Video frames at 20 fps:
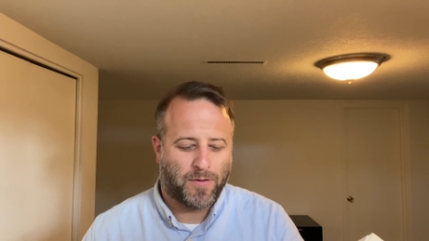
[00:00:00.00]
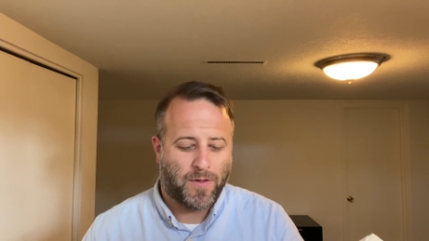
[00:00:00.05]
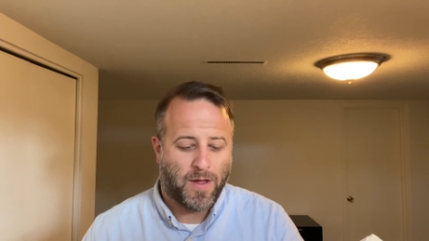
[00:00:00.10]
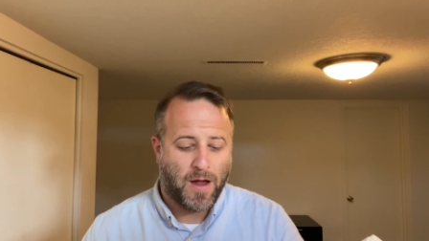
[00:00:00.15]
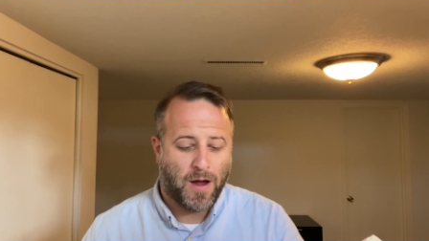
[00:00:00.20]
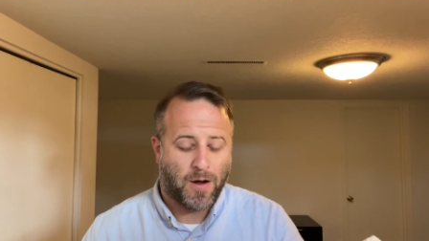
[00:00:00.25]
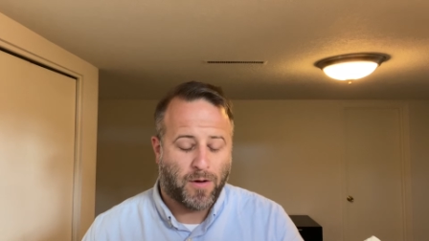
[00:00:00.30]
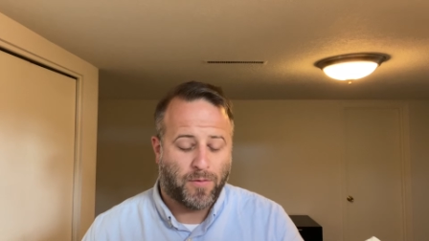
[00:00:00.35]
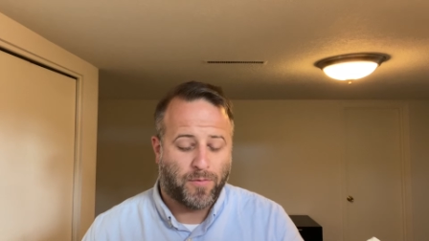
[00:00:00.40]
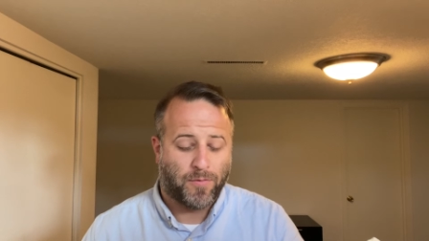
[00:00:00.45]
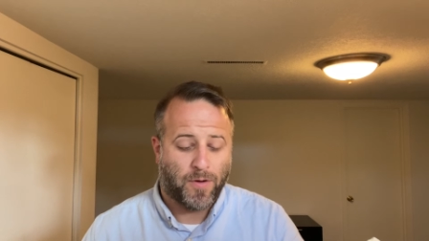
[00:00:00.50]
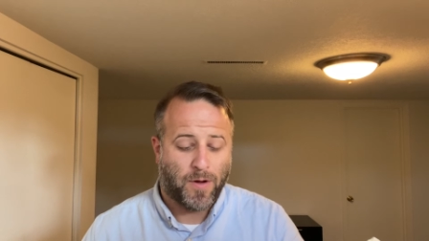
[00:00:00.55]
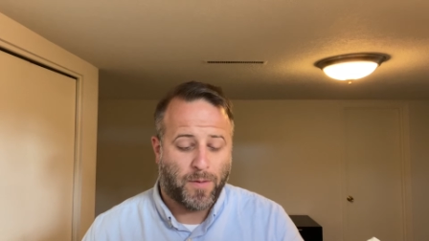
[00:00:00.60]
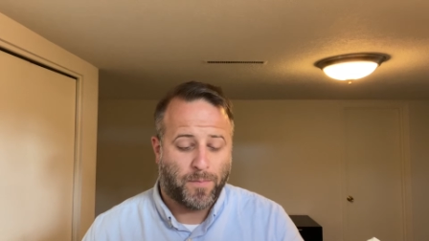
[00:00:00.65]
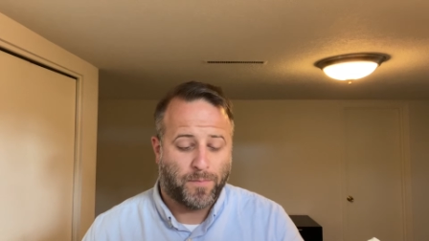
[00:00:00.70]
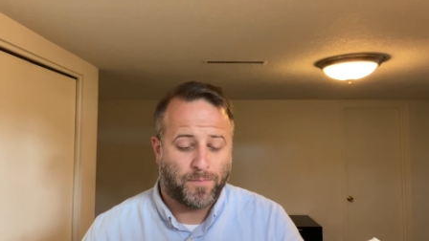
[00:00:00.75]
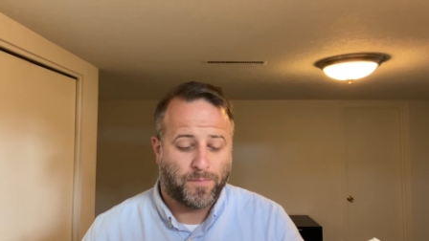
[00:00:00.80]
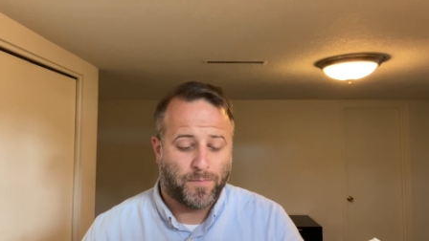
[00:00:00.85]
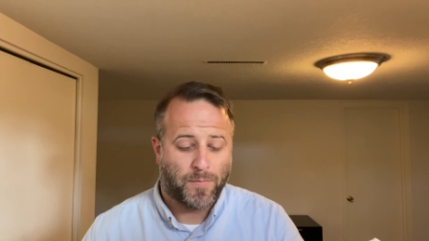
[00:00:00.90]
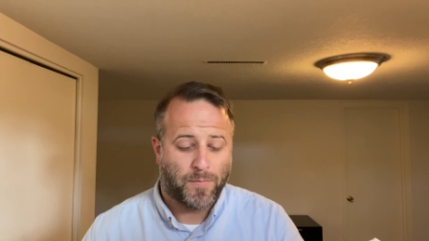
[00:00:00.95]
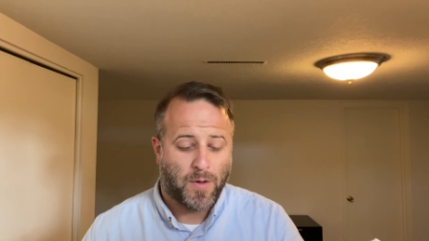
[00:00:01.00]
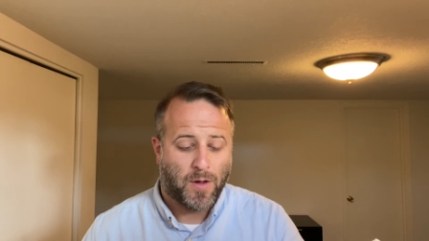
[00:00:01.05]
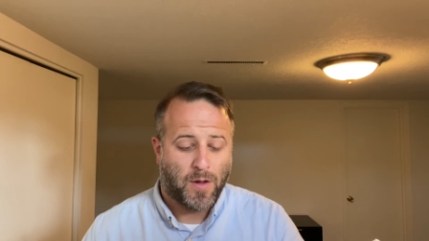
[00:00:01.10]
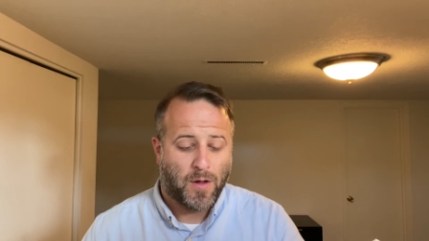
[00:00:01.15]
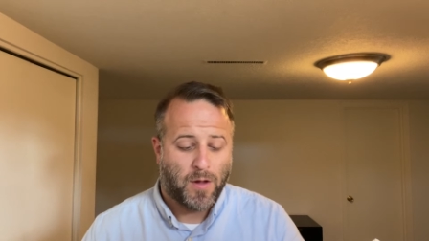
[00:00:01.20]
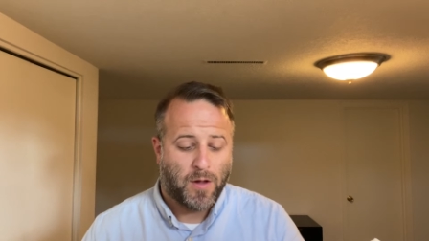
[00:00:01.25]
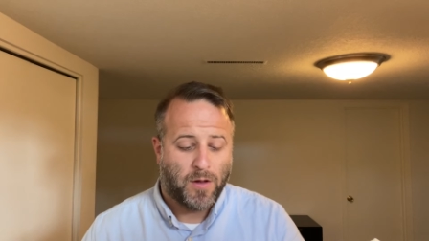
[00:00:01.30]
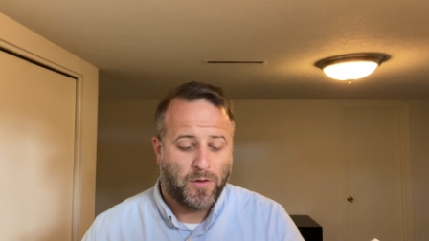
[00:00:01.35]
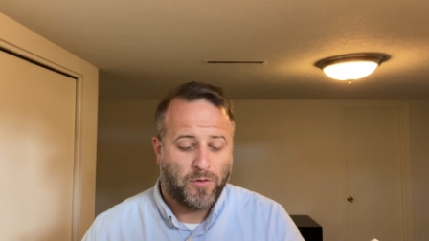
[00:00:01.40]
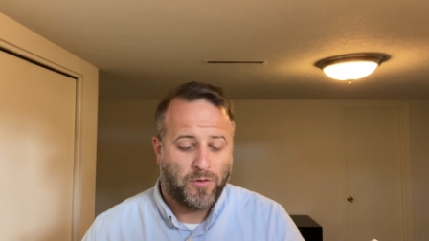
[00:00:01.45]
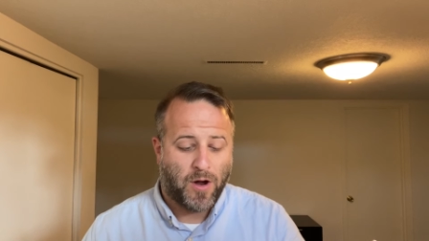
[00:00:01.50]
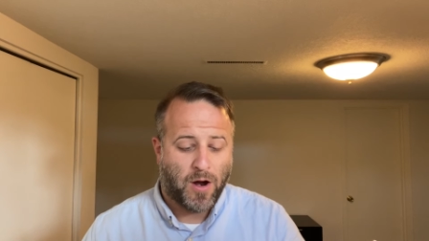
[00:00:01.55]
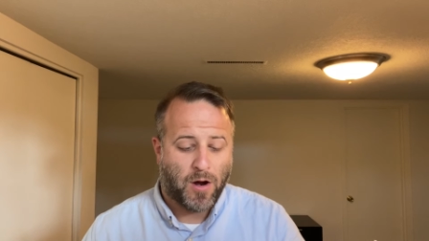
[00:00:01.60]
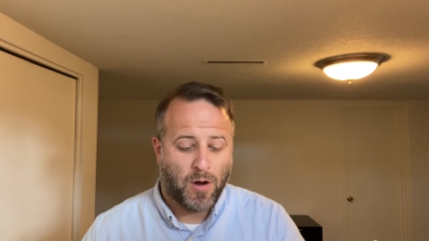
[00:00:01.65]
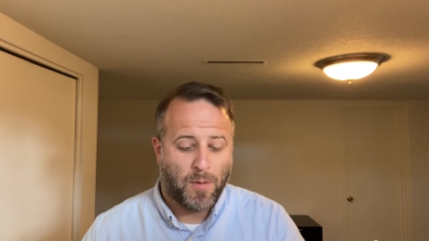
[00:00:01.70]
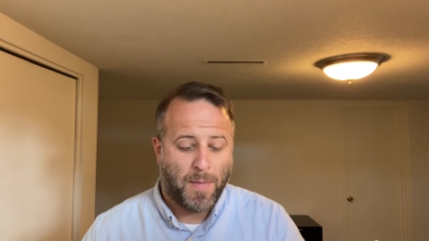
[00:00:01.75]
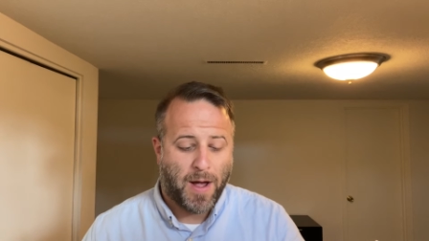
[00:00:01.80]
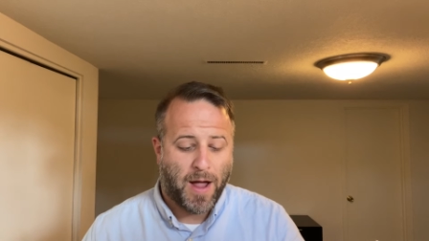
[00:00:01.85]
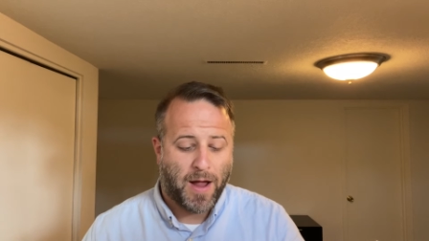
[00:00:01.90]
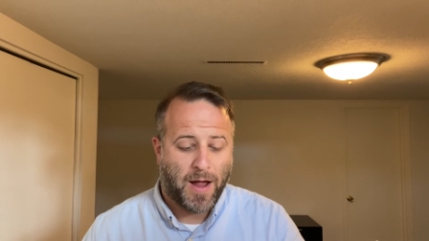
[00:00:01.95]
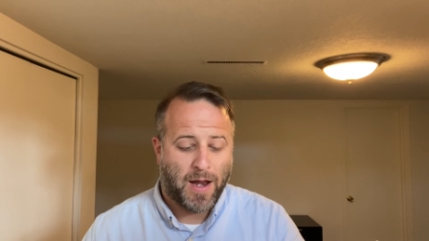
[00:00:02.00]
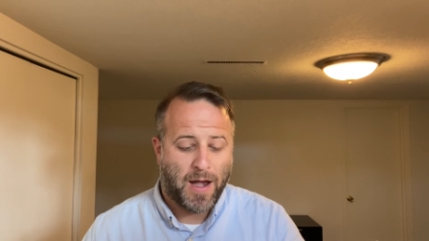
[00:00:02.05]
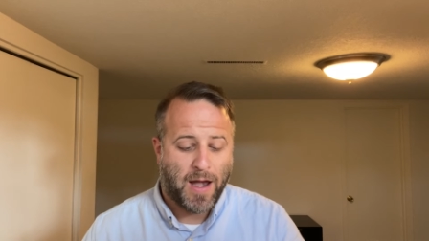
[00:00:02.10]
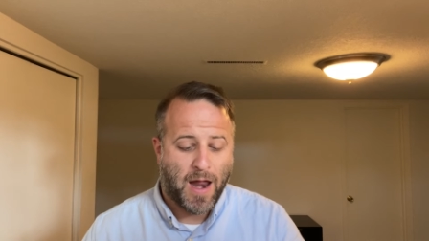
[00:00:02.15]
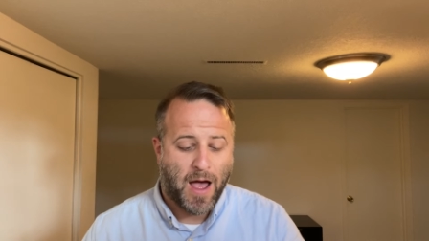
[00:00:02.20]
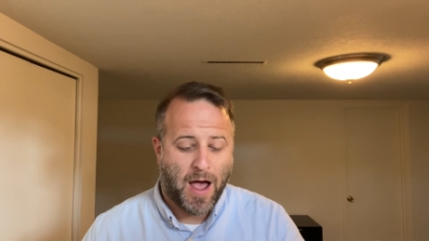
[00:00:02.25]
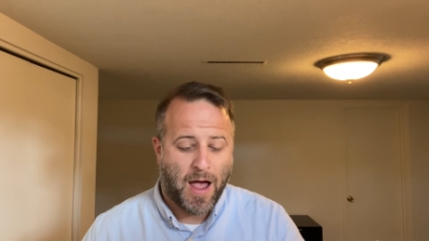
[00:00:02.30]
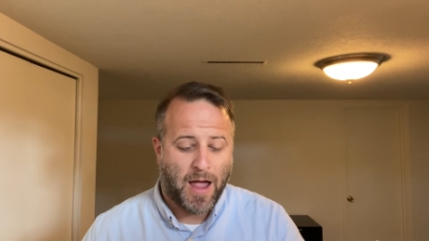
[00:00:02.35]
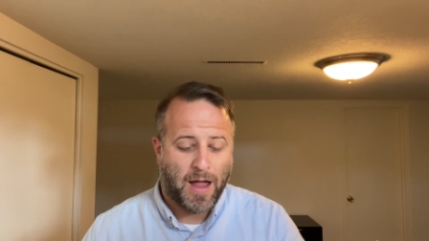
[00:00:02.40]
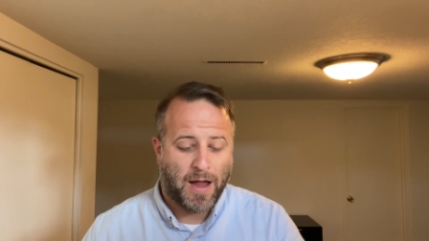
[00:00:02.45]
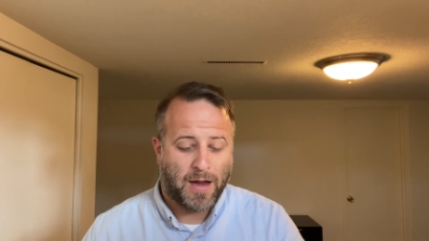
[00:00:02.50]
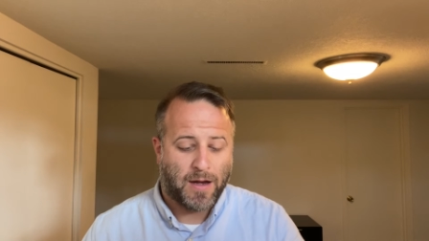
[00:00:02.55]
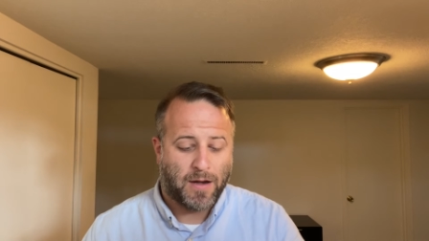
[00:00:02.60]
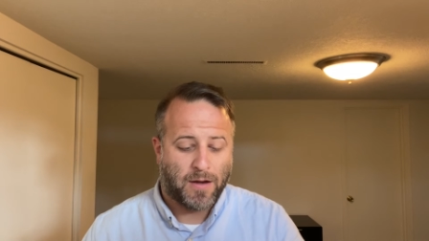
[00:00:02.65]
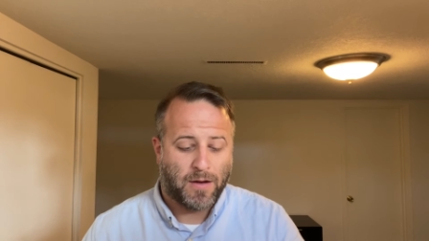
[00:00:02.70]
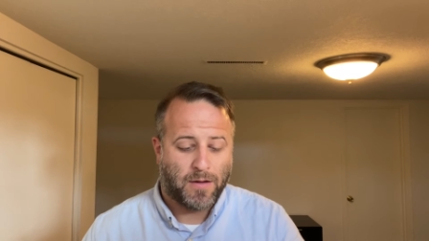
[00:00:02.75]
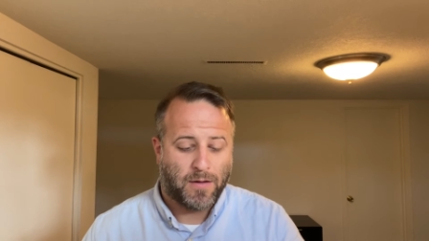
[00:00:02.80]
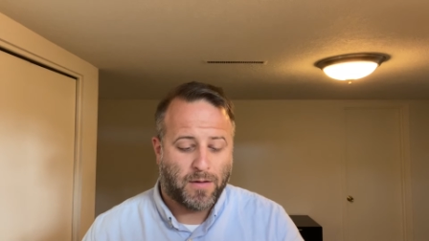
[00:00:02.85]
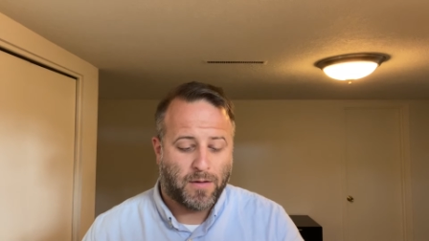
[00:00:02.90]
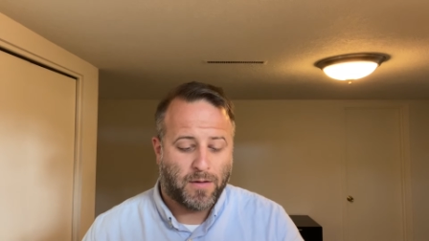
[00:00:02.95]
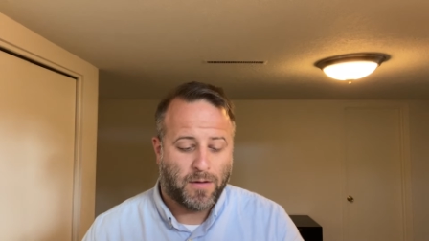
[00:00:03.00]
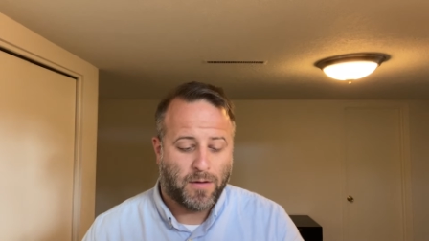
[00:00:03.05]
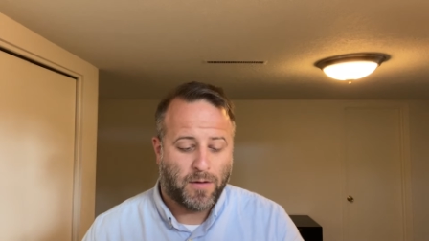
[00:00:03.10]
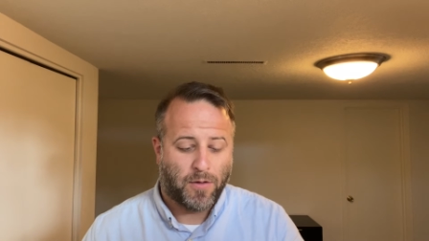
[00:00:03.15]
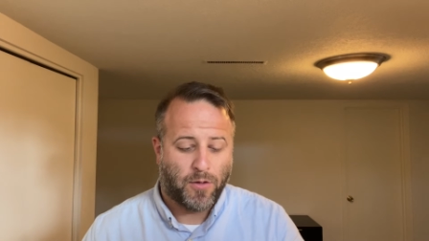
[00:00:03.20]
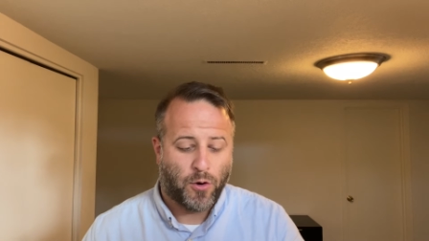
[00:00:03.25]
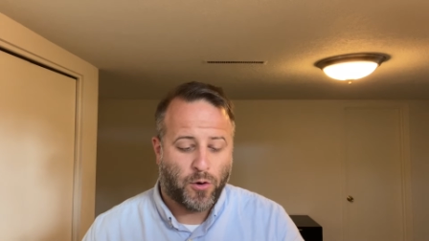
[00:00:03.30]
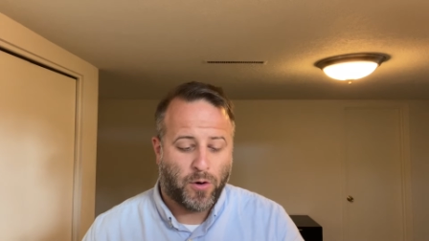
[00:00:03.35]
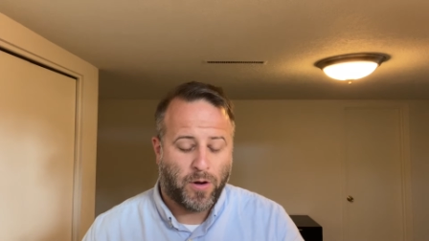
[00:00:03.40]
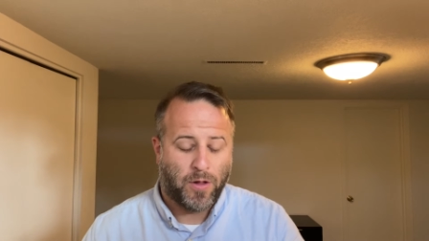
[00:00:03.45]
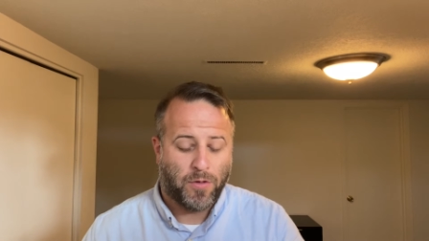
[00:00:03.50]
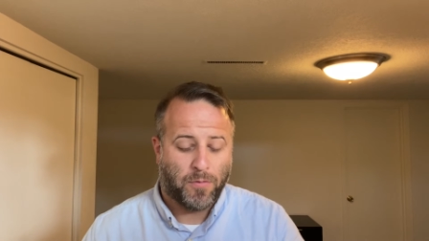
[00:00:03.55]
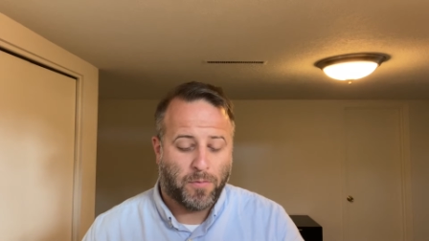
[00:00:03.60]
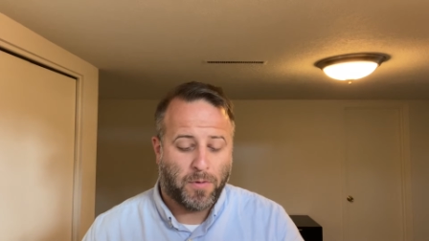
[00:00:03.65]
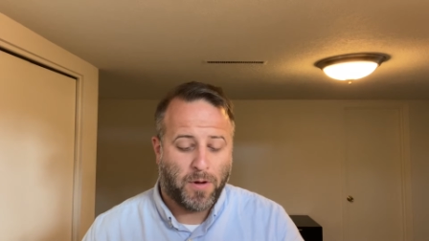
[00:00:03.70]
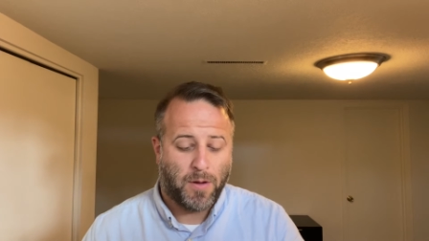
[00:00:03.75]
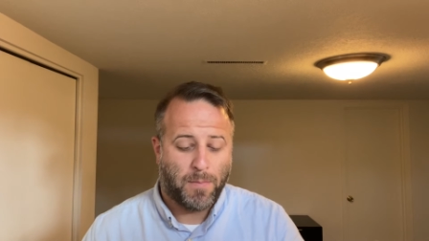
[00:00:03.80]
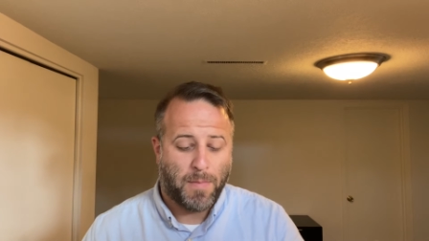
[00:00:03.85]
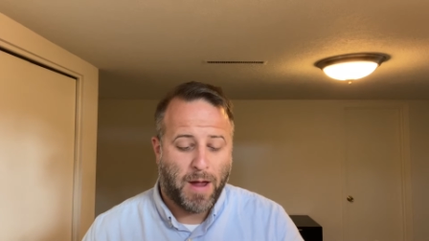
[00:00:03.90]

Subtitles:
there from Jeremiah 9:33,